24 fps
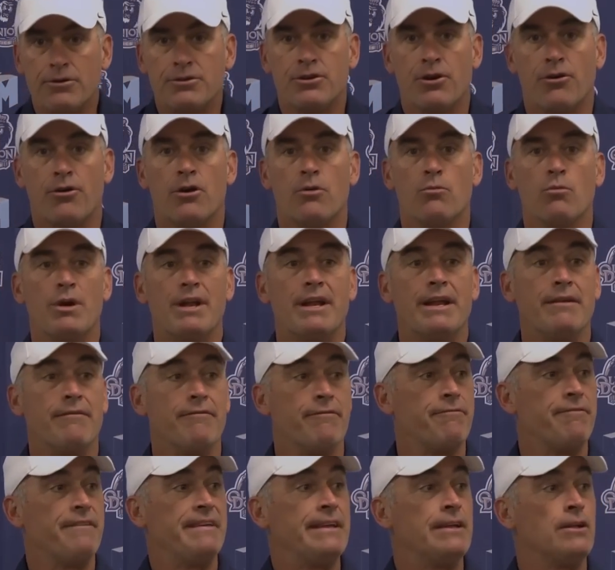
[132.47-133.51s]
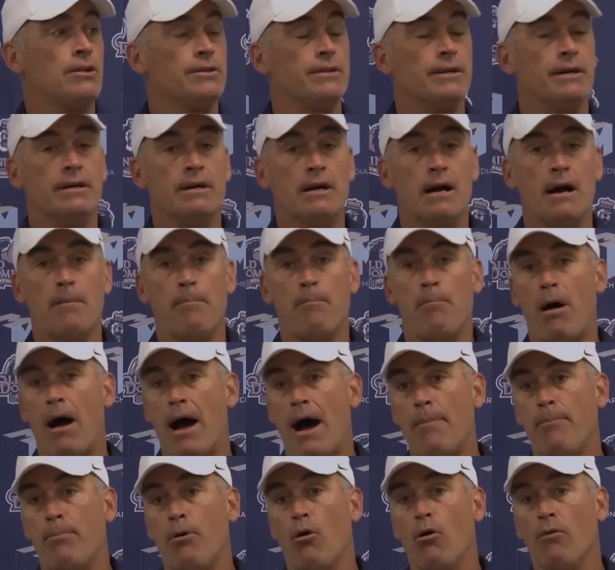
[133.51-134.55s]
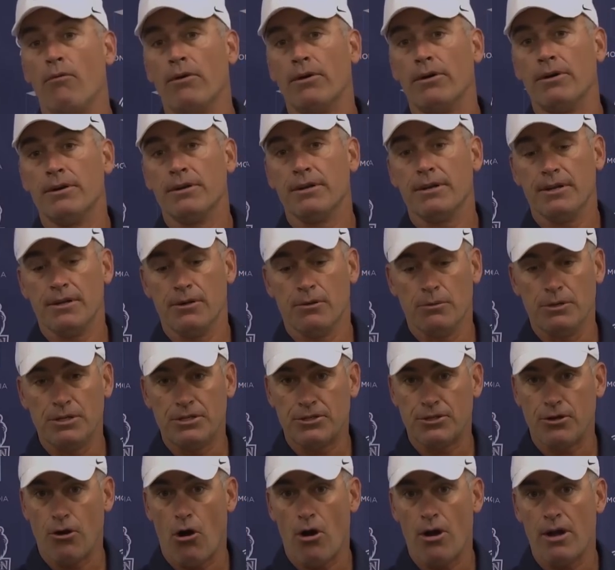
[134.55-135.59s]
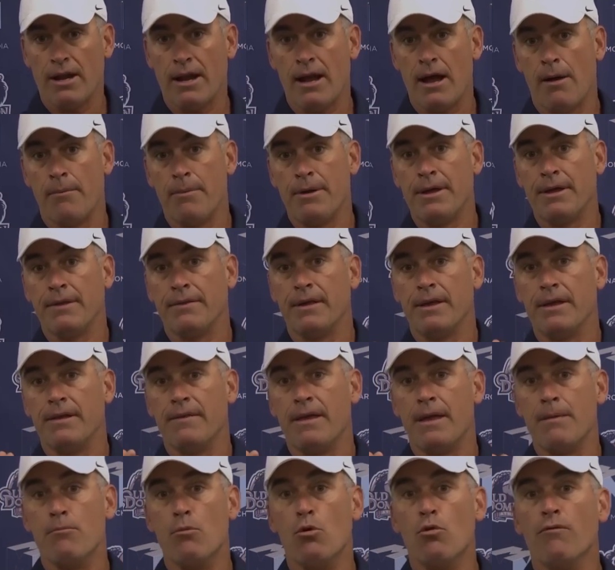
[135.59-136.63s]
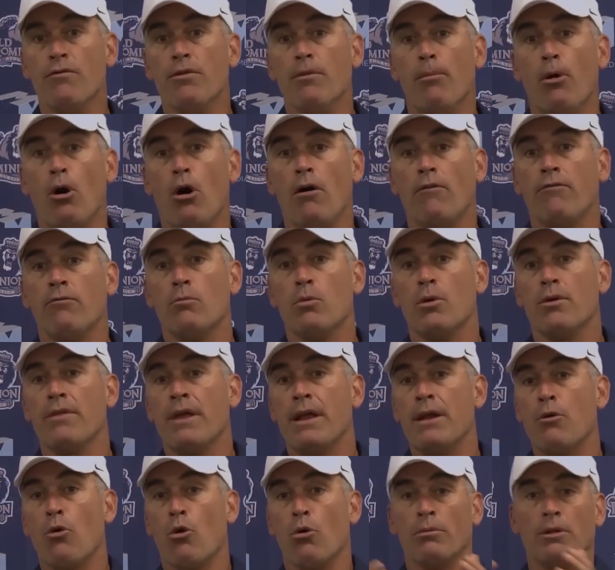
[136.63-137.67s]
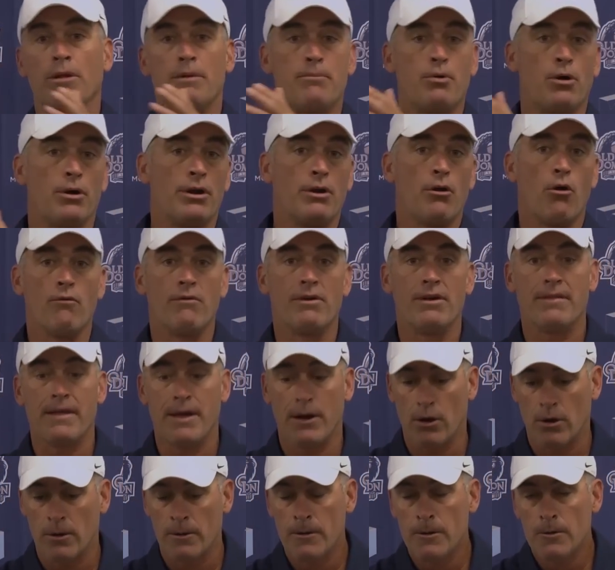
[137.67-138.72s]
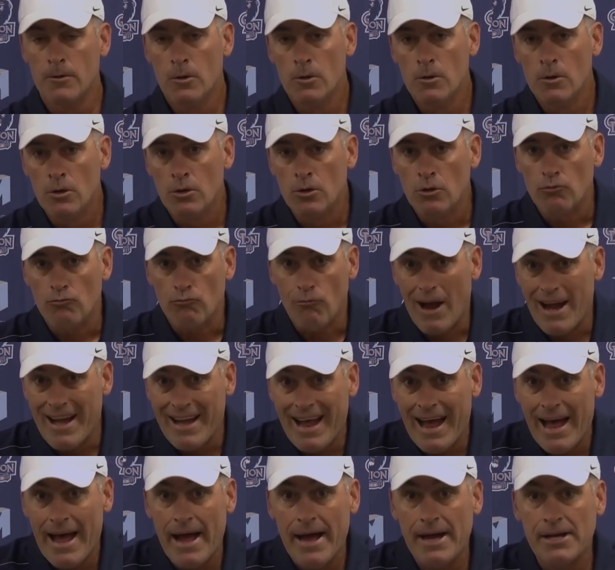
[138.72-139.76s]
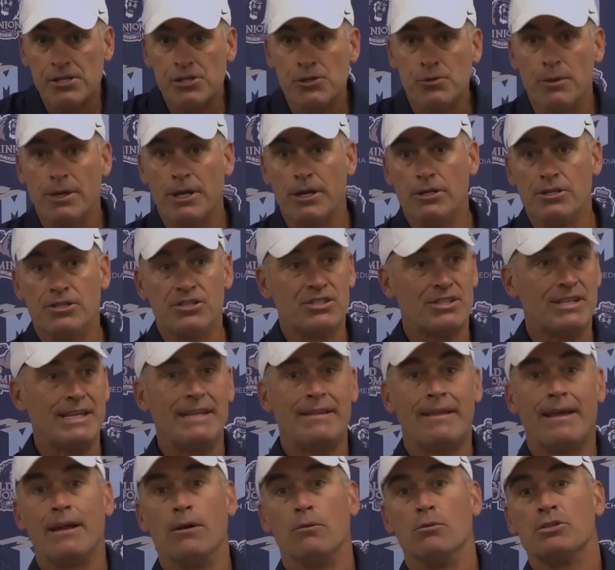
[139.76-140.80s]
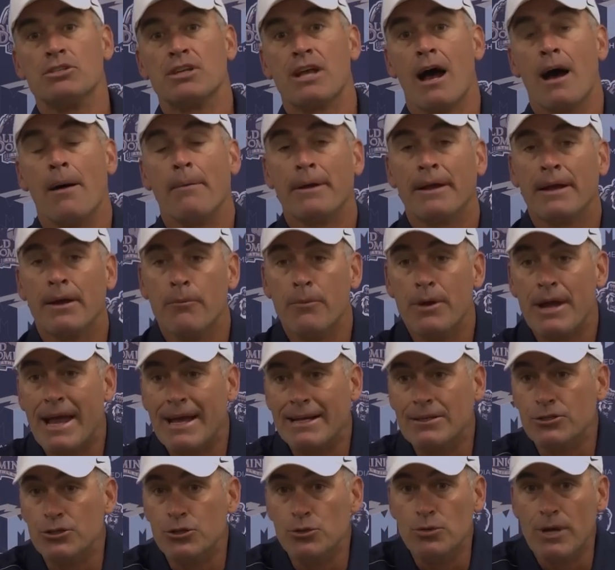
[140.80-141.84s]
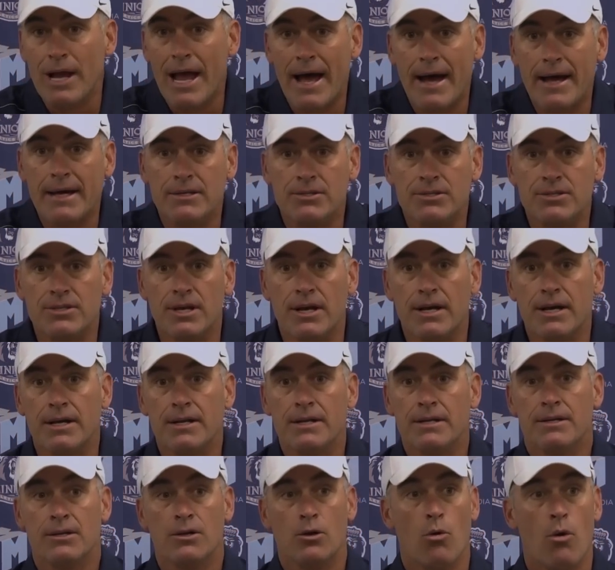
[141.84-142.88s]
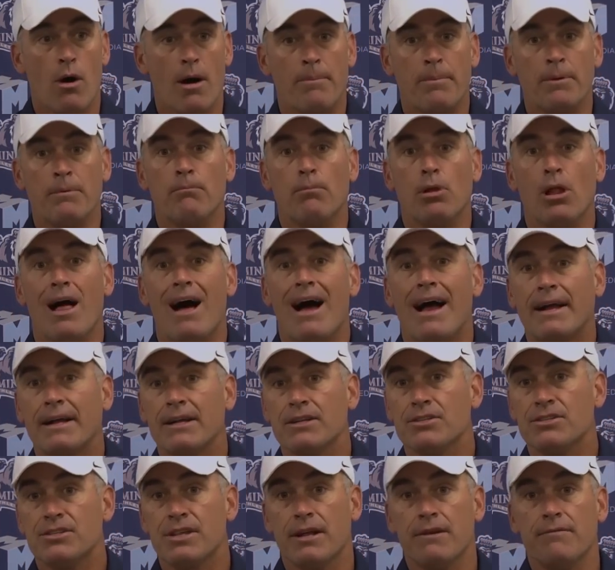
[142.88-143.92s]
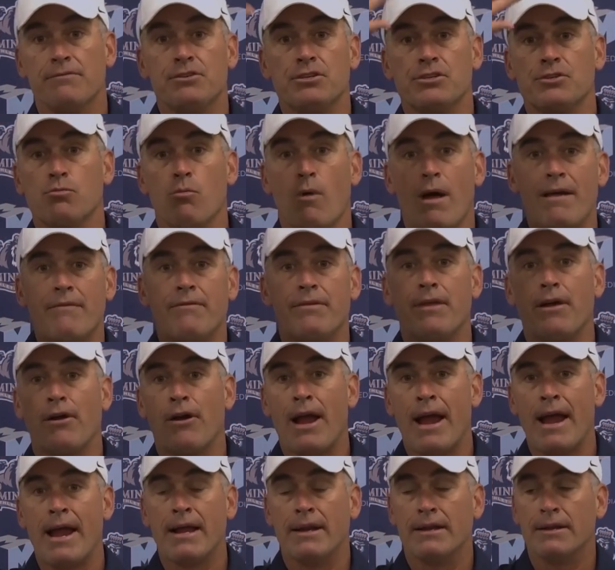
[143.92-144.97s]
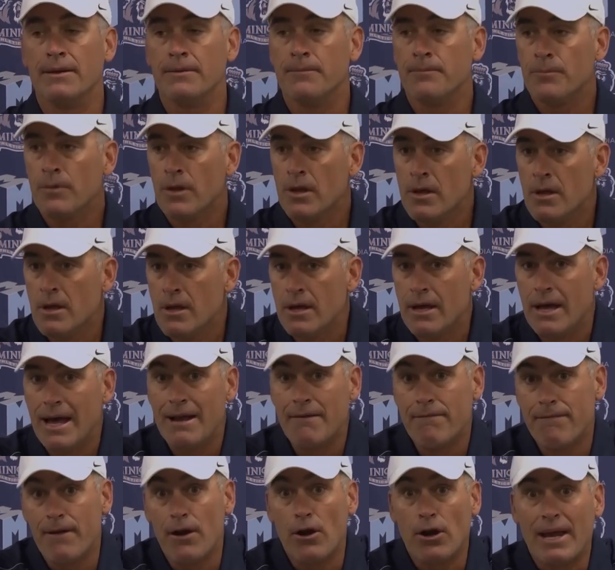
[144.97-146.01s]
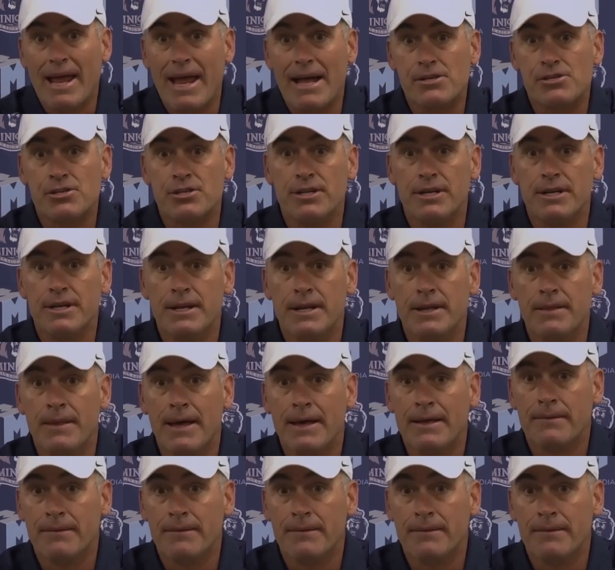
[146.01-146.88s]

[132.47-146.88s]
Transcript: return, we didn't field a pop over. We saw it coming. They moved the ball from where they normally put it over to their right hash. We could see that it was coming, and we had two guys go up and block instead of just waving their hand and fair catching it. And